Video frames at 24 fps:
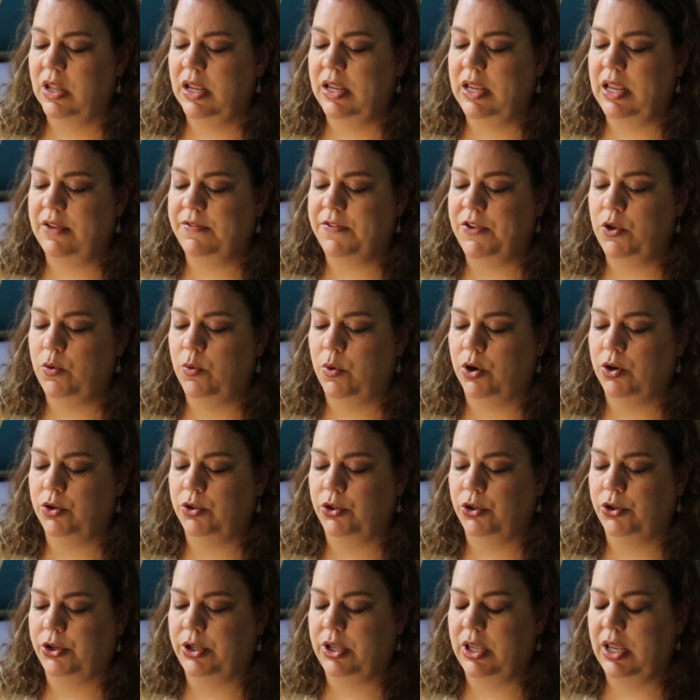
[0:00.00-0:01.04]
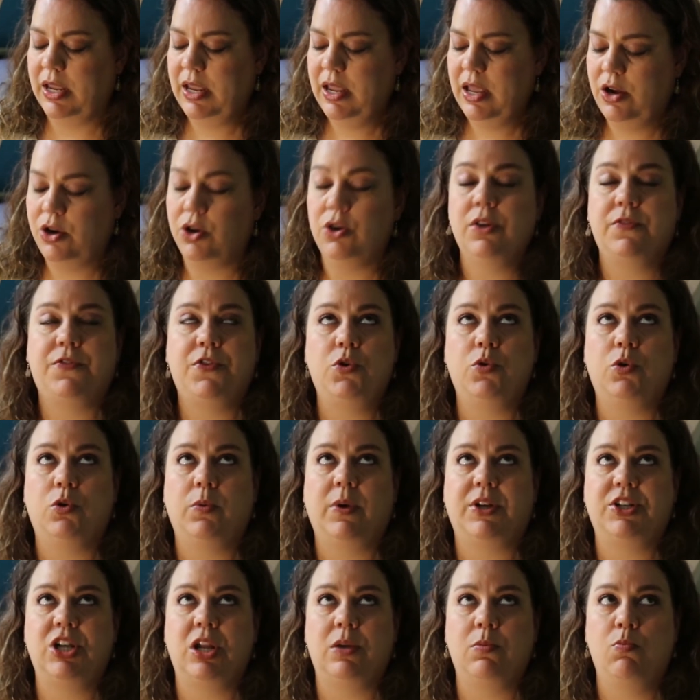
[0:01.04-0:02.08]
If you are
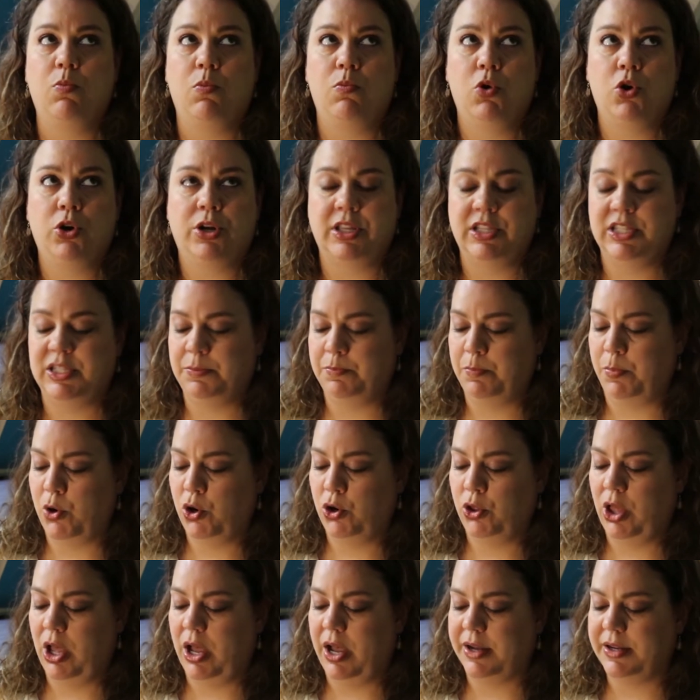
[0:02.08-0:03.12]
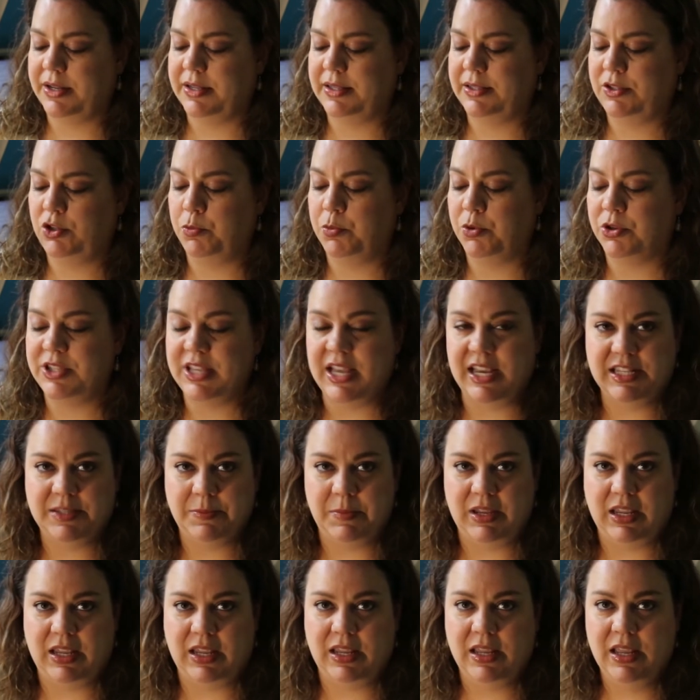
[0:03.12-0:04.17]
watching Morgan Spurlock's Super Size
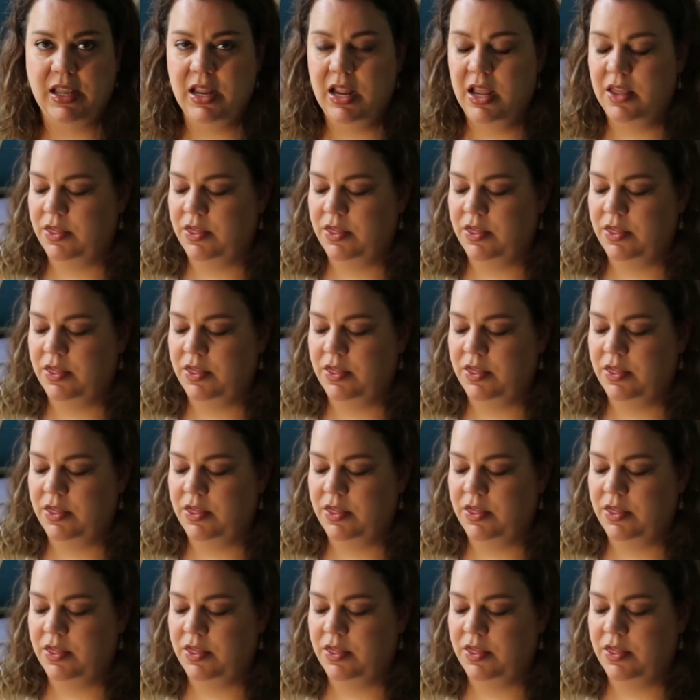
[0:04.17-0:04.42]
Me,